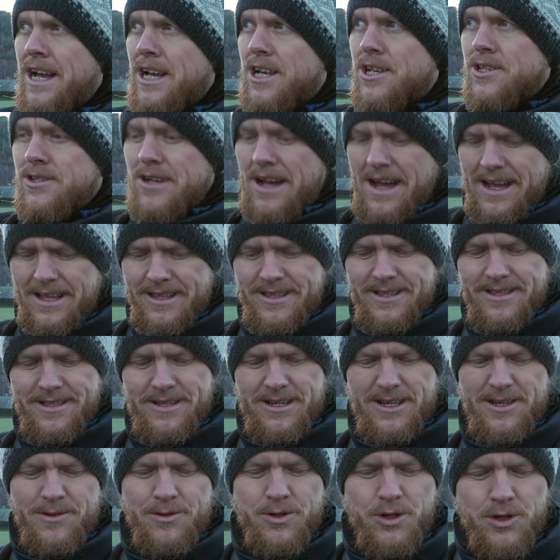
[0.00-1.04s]
so
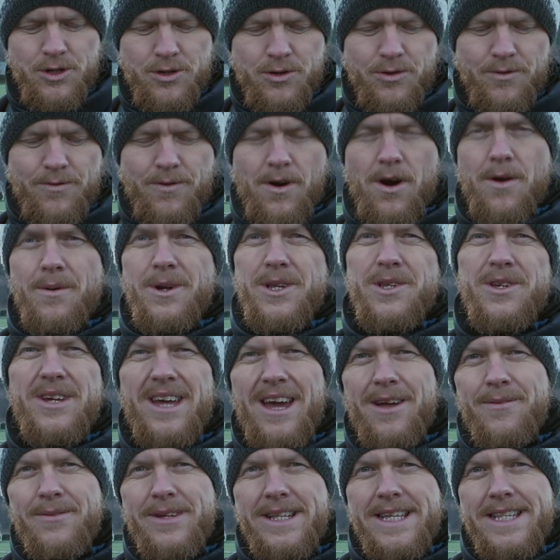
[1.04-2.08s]
it was just too far away, so you
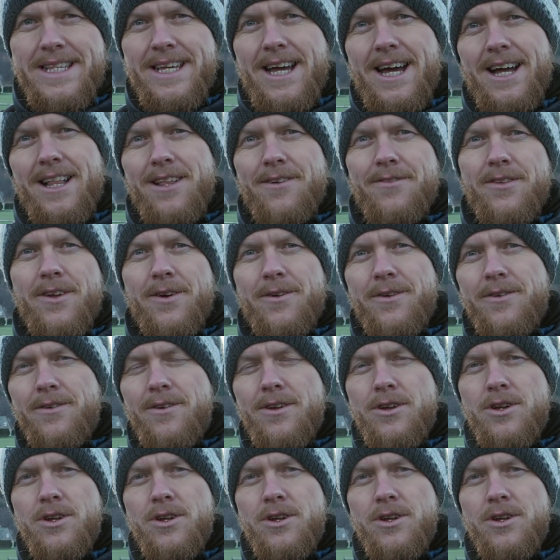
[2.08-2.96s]
can't really tell if they're in